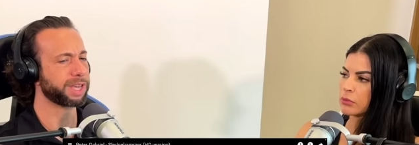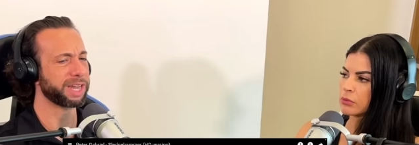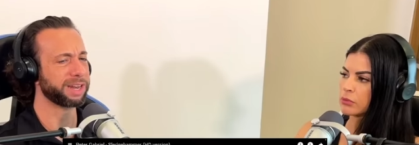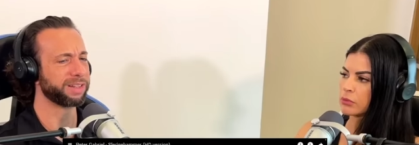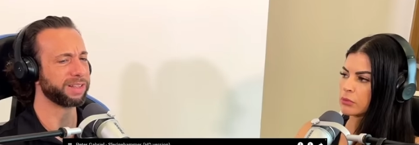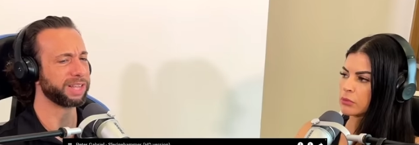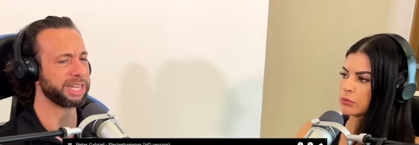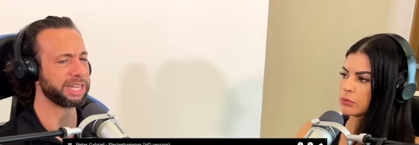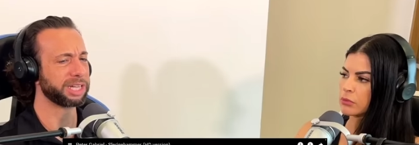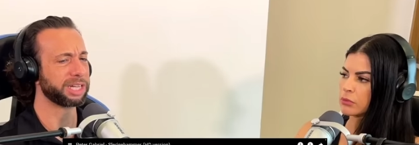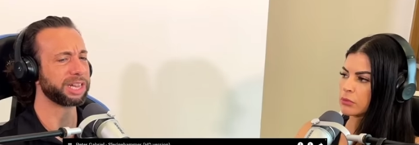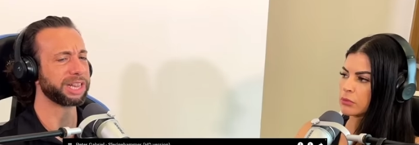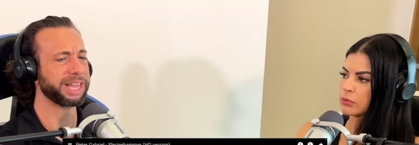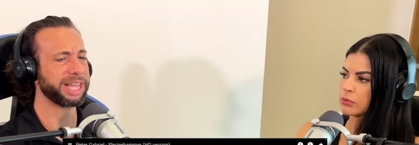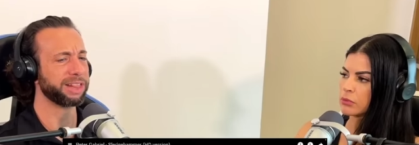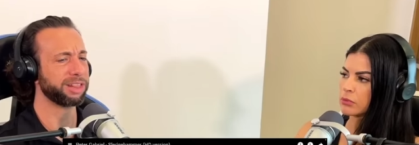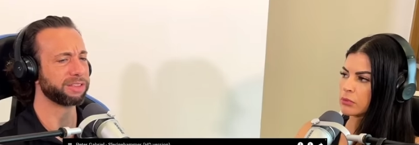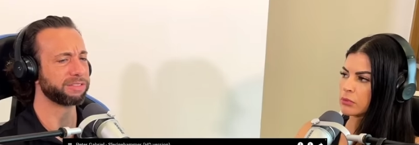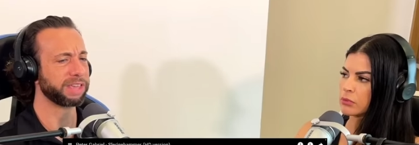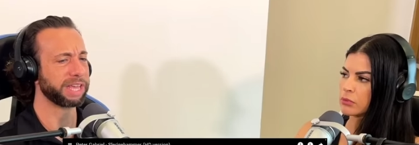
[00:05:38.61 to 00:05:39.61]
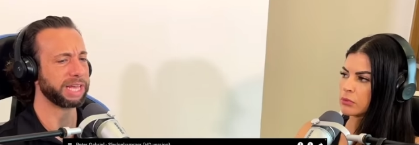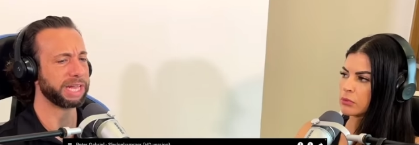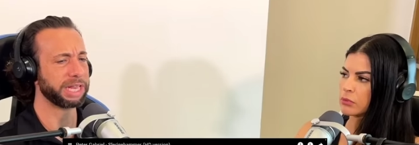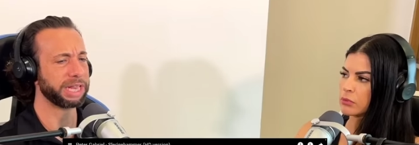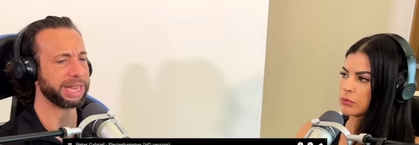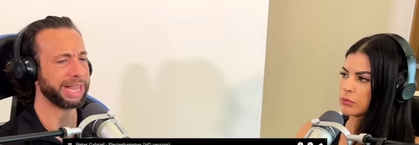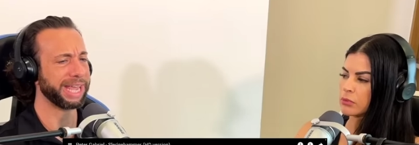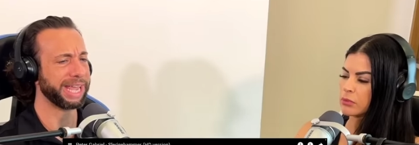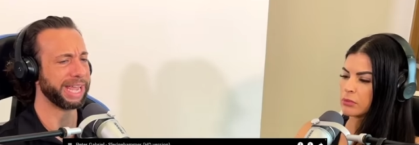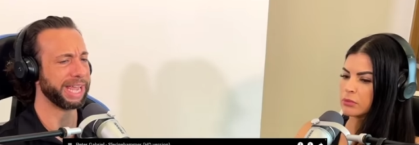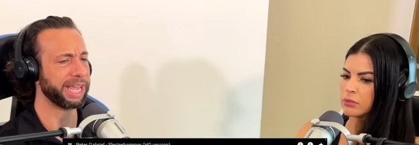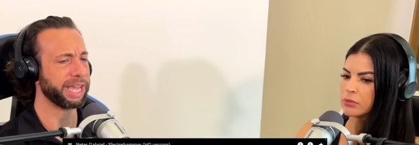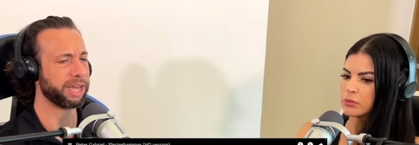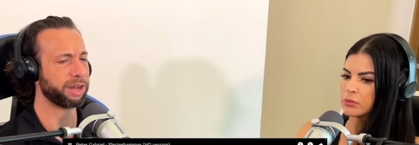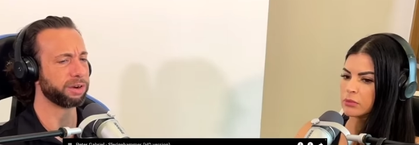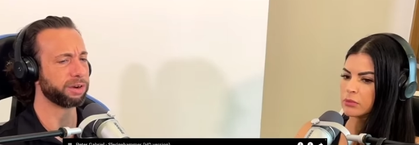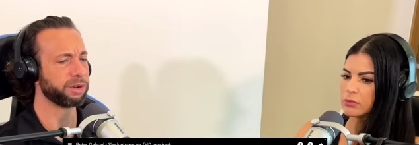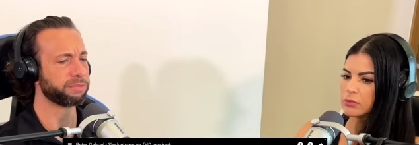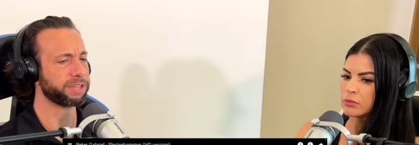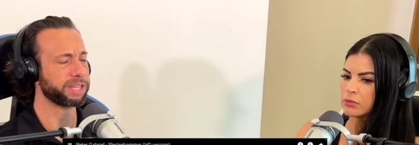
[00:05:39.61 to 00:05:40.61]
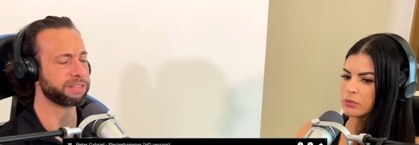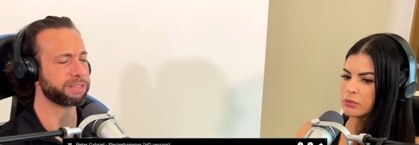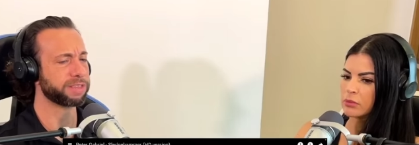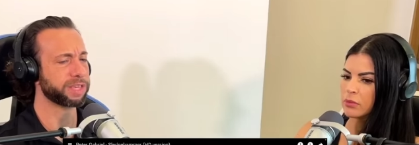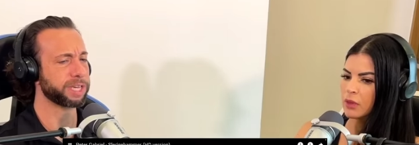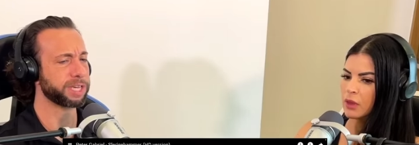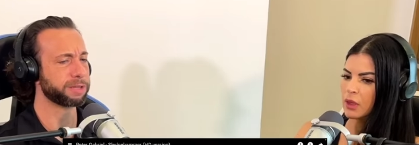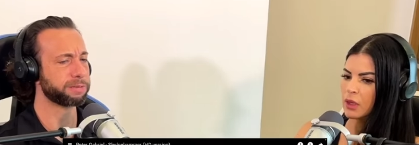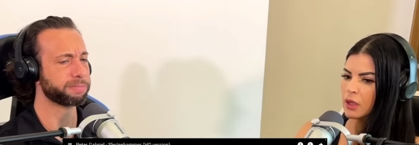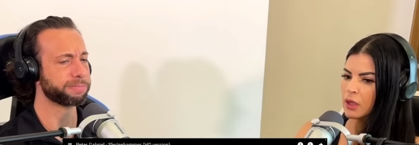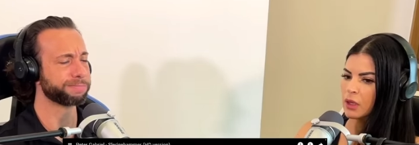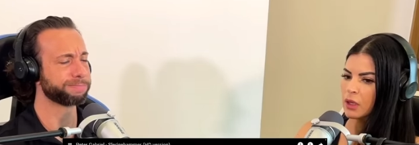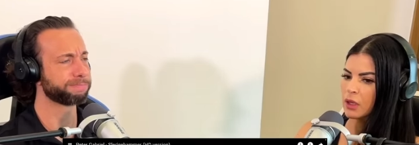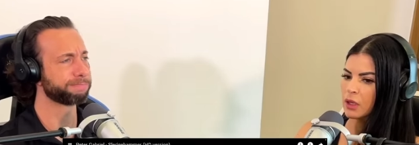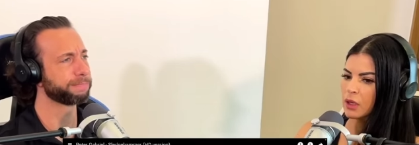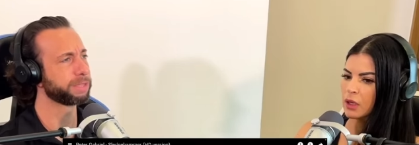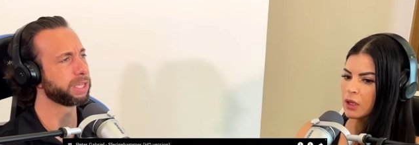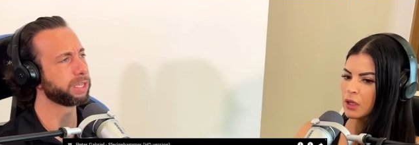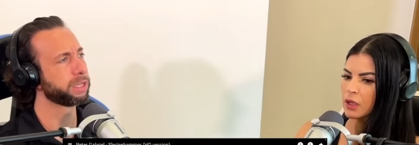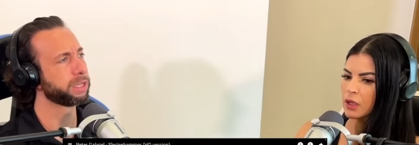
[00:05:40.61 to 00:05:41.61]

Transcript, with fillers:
Speaker 1: kind of like clay. It looks like clay. I don't know if that's. Um,